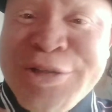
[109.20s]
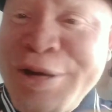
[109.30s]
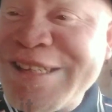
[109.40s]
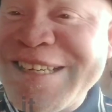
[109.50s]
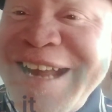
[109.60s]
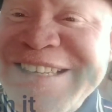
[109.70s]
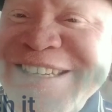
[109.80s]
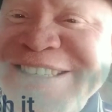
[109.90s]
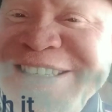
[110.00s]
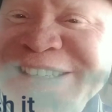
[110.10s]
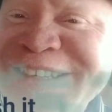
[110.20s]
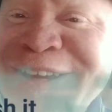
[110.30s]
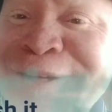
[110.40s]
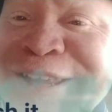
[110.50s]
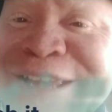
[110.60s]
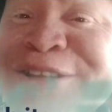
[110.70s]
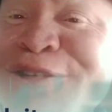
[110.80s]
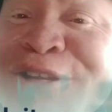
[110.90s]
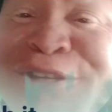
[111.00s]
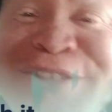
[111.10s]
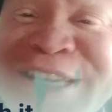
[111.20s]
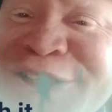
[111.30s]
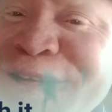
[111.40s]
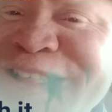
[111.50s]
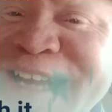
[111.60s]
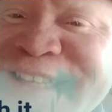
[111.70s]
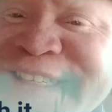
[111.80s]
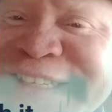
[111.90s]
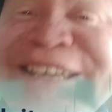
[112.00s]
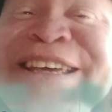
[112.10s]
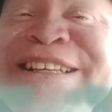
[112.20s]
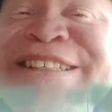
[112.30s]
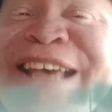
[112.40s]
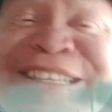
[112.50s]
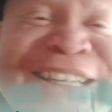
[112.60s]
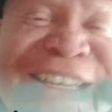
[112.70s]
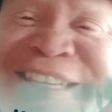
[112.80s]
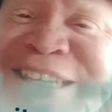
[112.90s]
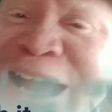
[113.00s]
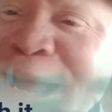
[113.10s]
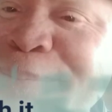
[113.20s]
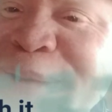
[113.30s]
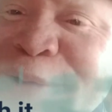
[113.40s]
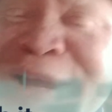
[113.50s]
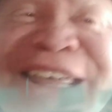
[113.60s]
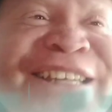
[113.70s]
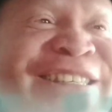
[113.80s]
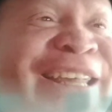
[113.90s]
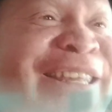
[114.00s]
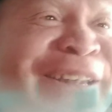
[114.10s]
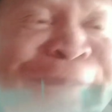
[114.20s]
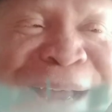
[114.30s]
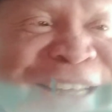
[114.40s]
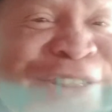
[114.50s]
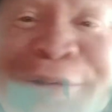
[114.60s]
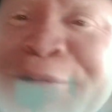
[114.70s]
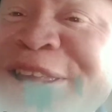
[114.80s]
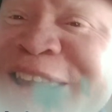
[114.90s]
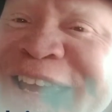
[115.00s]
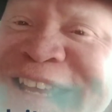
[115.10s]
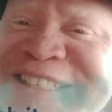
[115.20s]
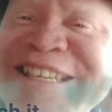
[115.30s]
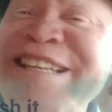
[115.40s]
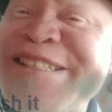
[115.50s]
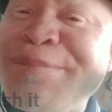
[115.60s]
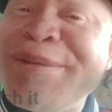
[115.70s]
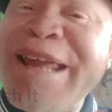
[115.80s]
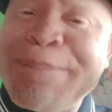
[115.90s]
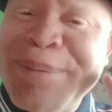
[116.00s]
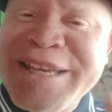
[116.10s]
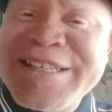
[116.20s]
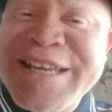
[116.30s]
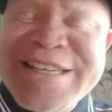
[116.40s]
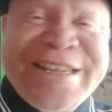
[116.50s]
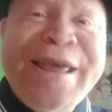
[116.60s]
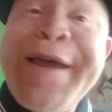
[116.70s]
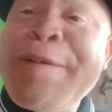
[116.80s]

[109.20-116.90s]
Don't cut it. Okay, don't use a shortcut. Just let it happen. Whether it's taking months or years, just be patient.